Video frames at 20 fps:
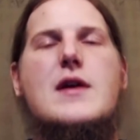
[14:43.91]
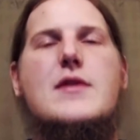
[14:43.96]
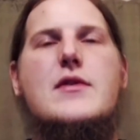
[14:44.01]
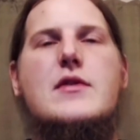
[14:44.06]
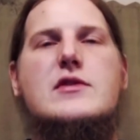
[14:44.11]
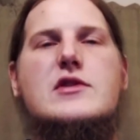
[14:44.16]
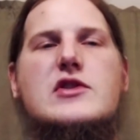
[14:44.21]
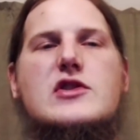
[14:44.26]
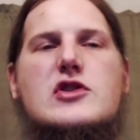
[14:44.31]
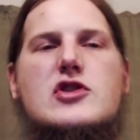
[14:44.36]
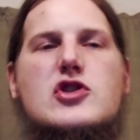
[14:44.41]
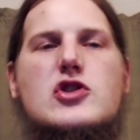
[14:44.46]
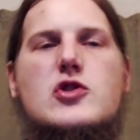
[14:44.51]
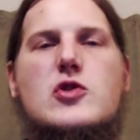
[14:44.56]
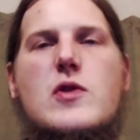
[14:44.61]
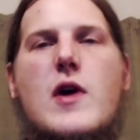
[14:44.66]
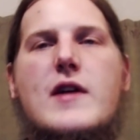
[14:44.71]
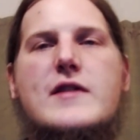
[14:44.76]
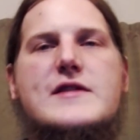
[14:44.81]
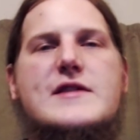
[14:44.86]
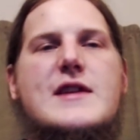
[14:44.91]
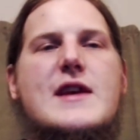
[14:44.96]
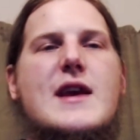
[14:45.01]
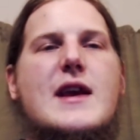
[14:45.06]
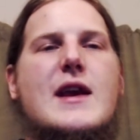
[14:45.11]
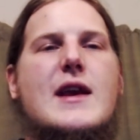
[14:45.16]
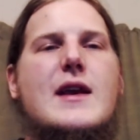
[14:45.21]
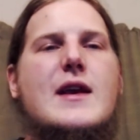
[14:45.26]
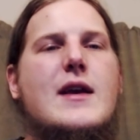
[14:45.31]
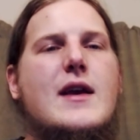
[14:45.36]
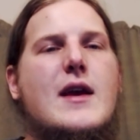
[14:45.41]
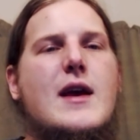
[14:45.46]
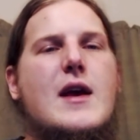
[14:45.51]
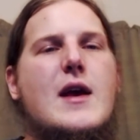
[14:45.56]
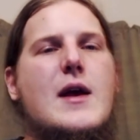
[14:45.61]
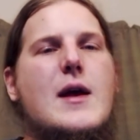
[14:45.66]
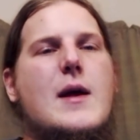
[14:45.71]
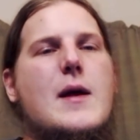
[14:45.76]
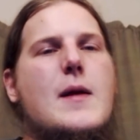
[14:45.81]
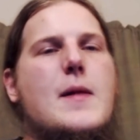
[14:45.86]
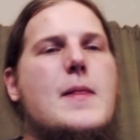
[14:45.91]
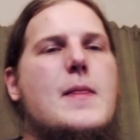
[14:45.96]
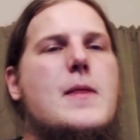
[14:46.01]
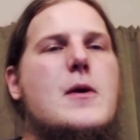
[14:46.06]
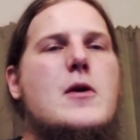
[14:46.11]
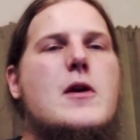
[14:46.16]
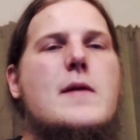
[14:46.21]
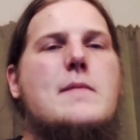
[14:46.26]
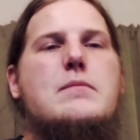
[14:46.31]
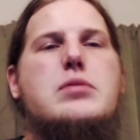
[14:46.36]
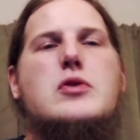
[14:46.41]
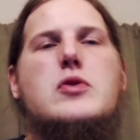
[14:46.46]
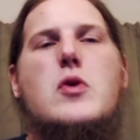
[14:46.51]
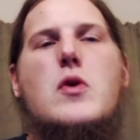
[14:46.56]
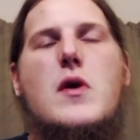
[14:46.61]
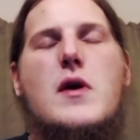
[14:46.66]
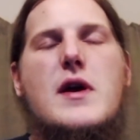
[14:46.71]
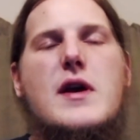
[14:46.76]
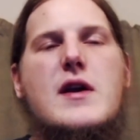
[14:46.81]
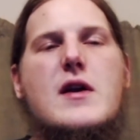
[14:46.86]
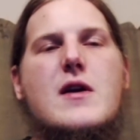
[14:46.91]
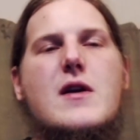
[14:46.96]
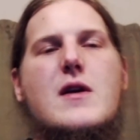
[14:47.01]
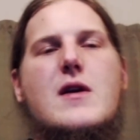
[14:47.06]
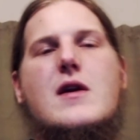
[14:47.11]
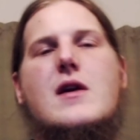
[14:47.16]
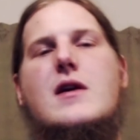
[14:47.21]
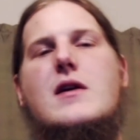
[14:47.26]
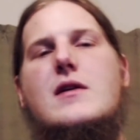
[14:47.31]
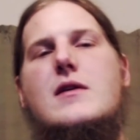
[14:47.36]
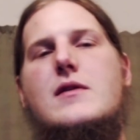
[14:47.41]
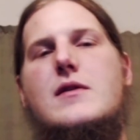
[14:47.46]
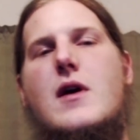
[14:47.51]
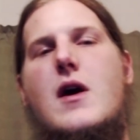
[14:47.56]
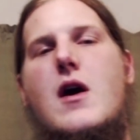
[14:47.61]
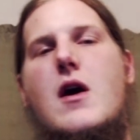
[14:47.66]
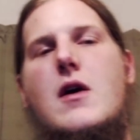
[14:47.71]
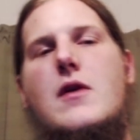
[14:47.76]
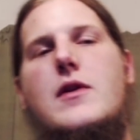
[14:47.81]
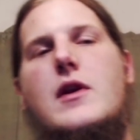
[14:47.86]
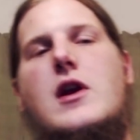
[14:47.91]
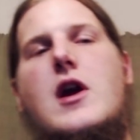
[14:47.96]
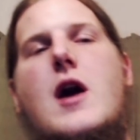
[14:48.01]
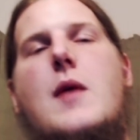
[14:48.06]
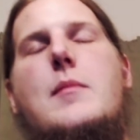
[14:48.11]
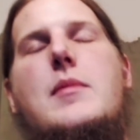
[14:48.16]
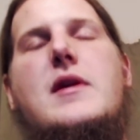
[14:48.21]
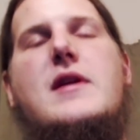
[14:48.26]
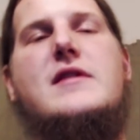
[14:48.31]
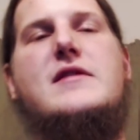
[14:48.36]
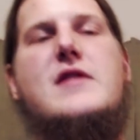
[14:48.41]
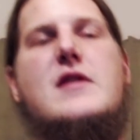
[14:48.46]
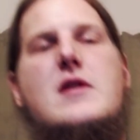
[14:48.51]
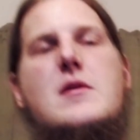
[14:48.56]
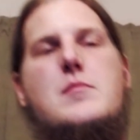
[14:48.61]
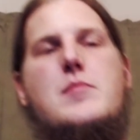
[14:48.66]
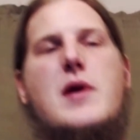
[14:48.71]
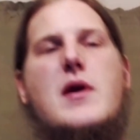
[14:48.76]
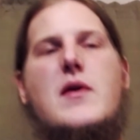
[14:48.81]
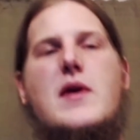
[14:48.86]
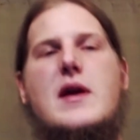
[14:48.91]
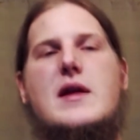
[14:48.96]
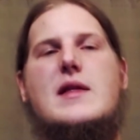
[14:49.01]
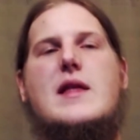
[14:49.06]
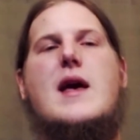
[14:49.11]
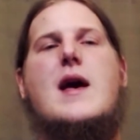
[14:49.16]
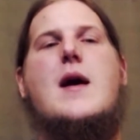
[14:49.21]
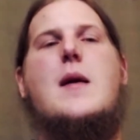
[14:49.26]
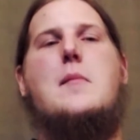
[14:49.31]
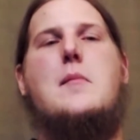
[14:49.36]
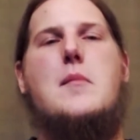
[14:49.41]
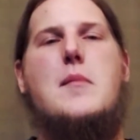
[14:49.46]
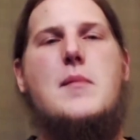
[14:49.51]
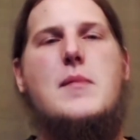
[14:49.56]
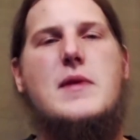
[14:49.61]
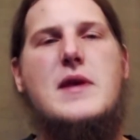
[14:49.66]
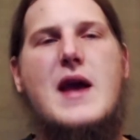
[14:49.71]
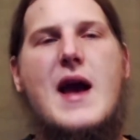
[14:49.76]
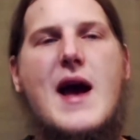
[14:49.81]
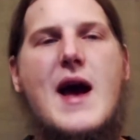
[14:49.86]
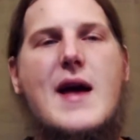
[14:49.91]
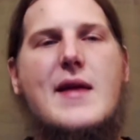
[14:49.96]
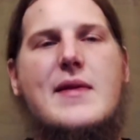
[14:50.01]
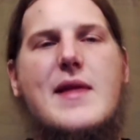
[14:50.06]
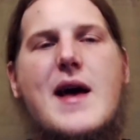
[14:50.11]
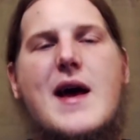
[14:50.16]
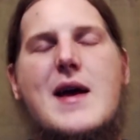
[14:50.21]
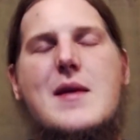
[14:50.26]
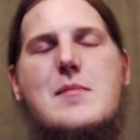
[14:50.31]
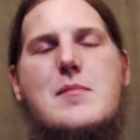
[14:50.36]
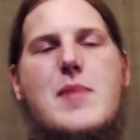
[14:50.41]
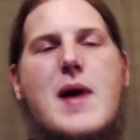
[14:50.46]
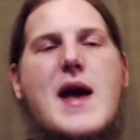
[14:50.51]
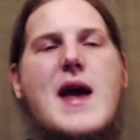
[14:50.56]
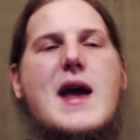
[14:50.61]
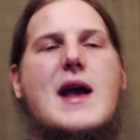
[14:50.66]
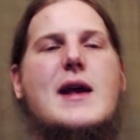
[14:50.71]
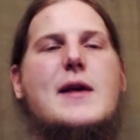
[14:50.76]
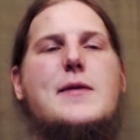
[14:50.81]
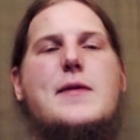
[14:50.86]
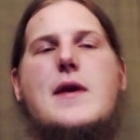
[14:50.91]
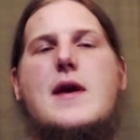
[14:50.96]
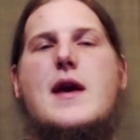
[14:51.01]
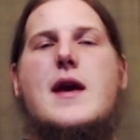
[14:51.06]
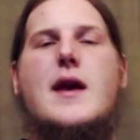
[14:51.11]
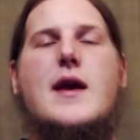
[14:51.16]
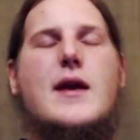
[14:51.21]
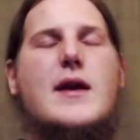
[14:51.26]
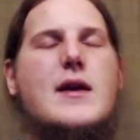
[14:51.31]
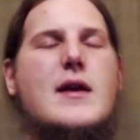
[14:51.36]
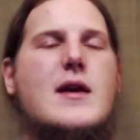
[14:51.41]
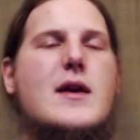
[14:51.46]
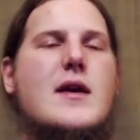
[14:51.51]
And they're just trusting their employer, all the companies that are billing them, the online bank thing.